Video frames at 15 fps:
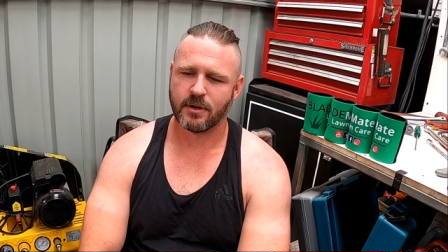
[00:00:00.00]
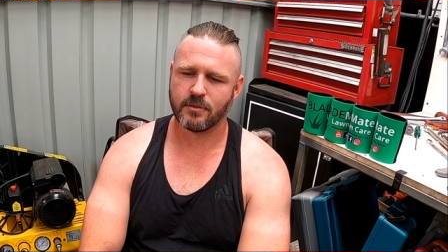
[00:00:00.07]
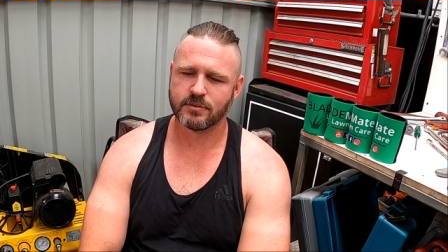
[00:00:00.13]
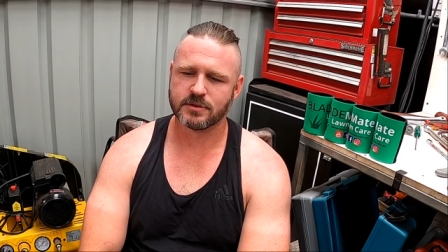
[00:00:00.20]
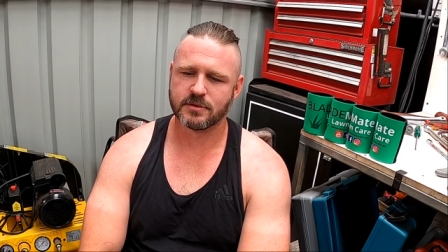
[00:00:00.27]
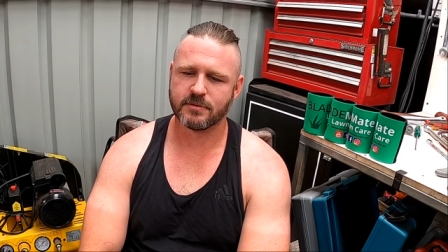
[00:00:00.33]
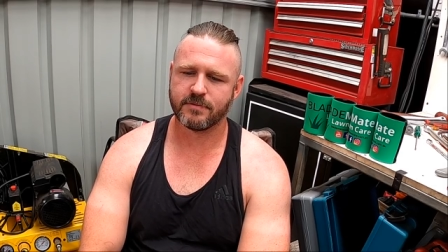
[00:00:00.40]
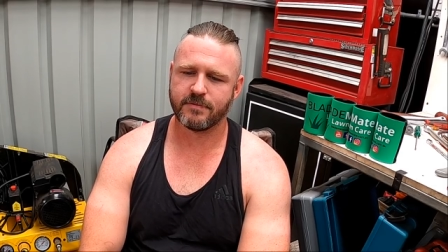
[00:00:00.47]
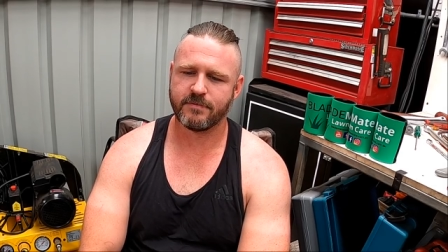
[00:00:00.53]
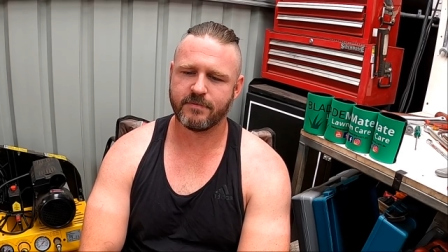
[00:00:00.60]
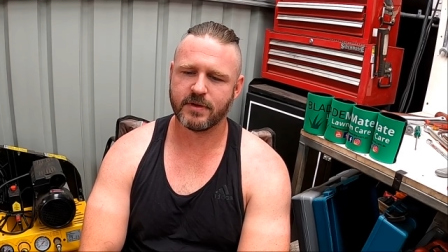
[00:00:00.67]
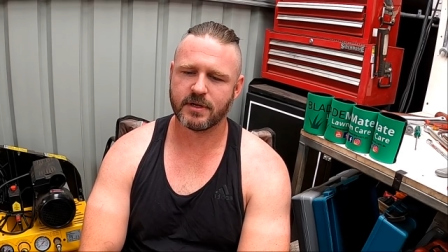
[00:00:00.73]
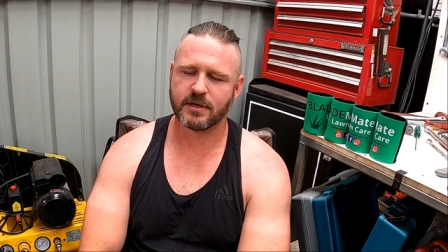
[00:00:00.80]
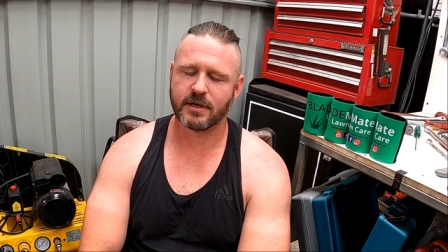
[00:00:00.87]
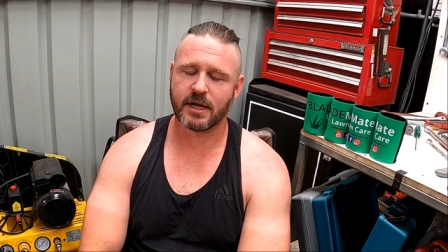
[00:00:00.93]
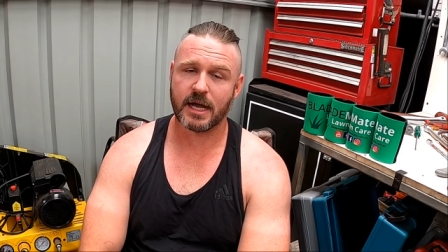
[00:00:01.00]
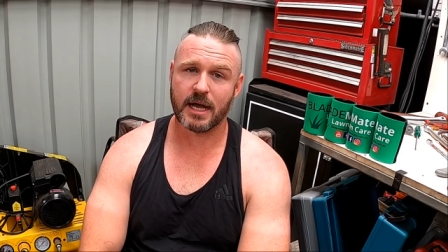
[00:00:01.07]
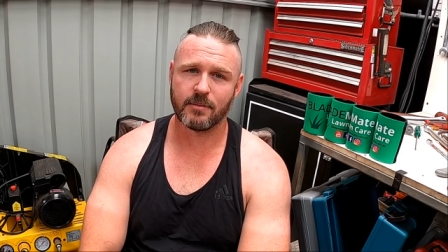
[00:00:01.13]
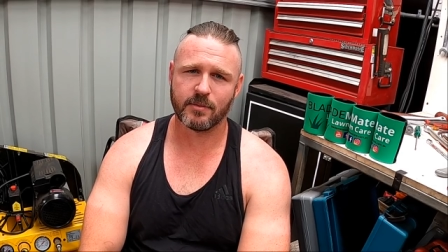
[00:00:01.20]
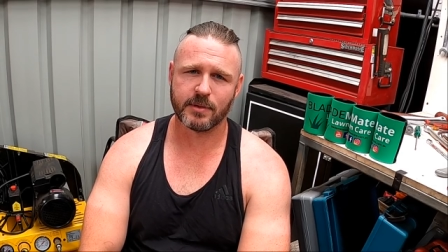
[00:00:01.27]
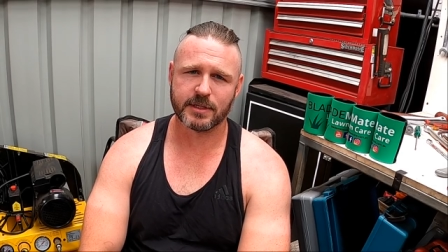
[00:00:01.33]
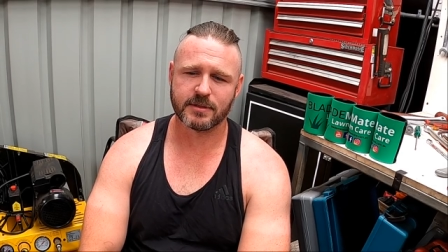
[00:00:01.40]
I was a fitter
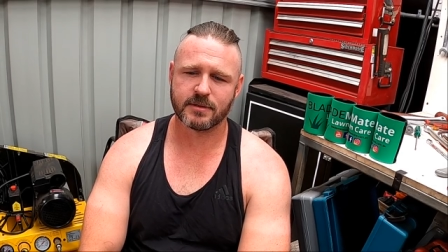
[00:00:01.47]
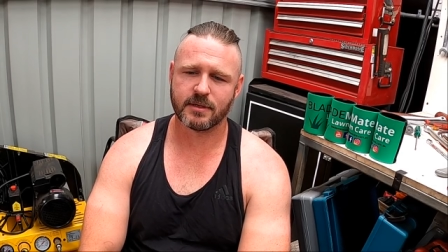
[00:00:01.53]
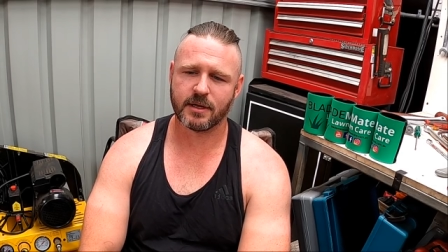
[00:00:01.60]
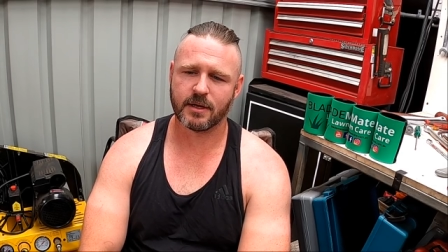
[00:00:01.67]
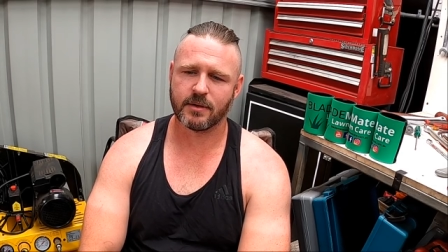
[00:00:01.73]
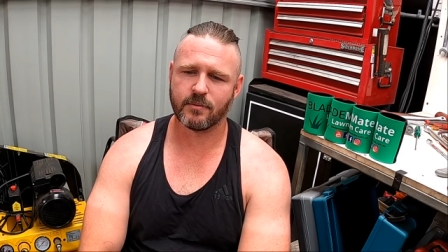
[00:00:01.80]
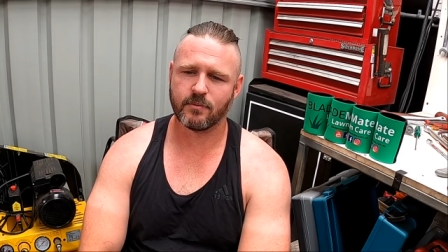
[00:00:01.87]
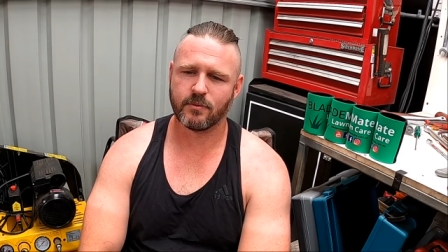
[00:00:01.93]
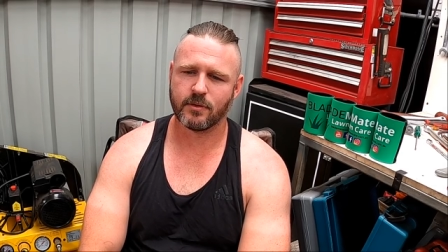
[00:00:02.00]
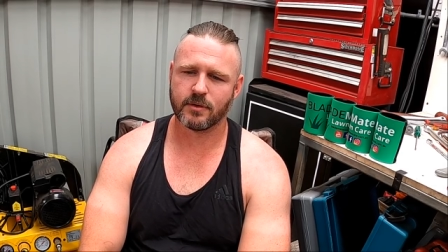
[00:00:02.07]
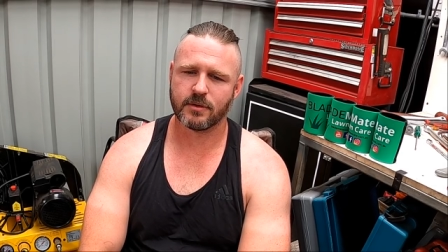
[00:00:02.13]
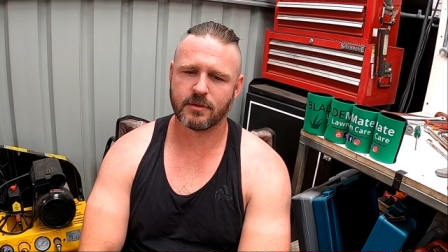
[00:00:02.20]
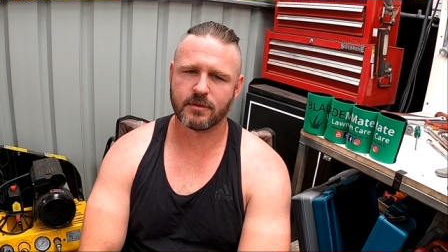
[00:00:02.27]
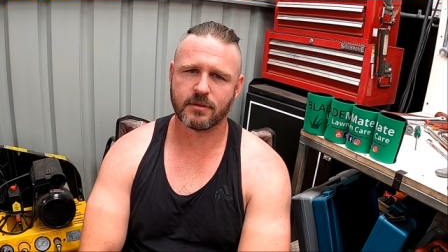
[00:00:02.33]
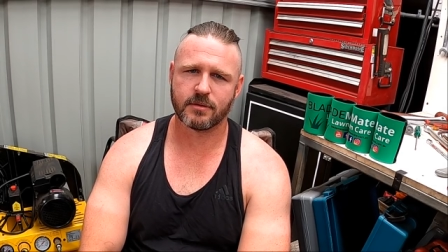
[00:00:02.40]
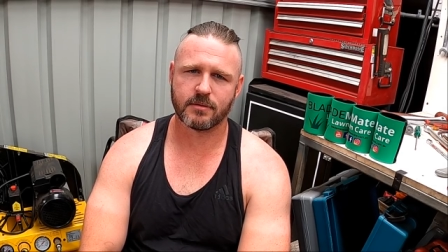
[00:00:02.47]
armament. Now, what